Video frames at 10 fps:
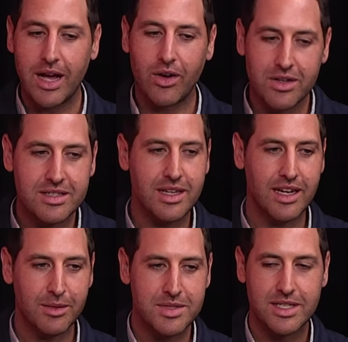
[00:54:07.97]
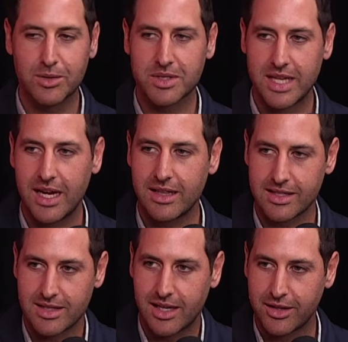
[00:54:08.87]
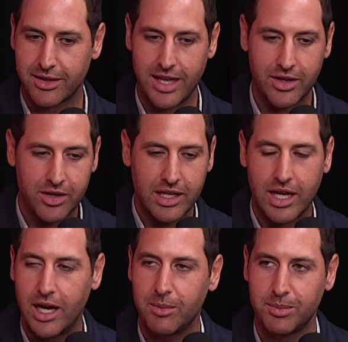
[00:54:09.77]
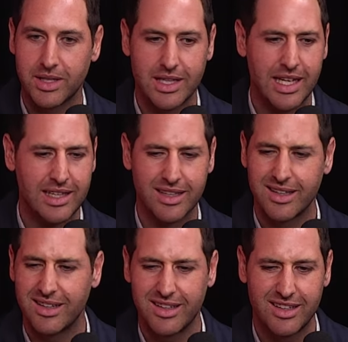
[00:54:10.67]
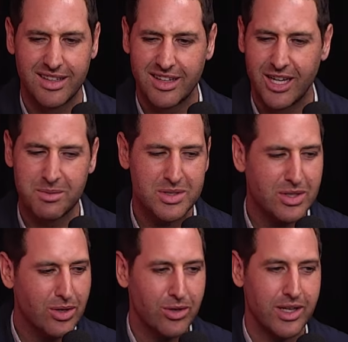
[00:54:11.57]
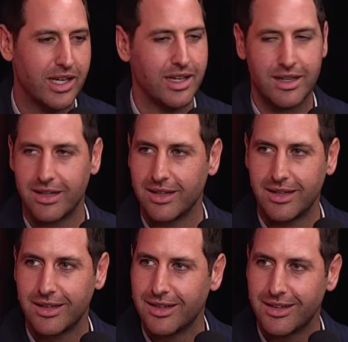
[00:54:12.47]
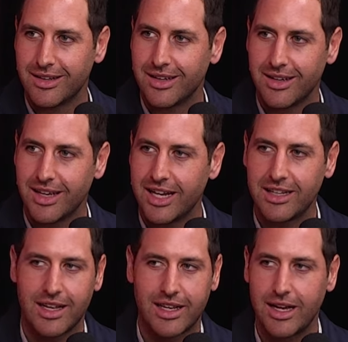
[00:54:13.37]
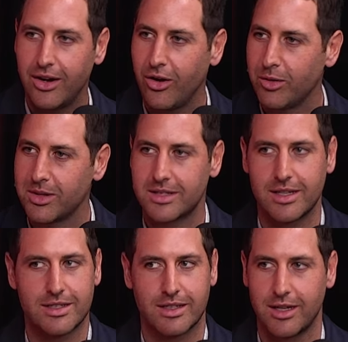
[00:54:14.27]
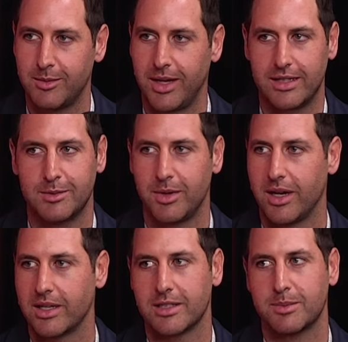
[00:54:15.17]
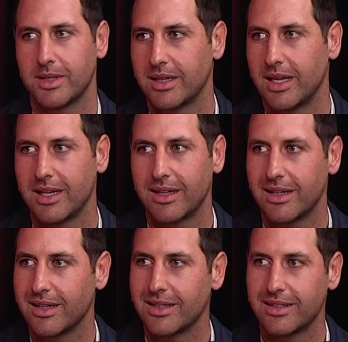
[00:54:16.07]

honest, and I'm still saying this. Like they're gonna come, but like, I'm sorry. Mm. And like, I hope this doesn't come back to bite us. But like,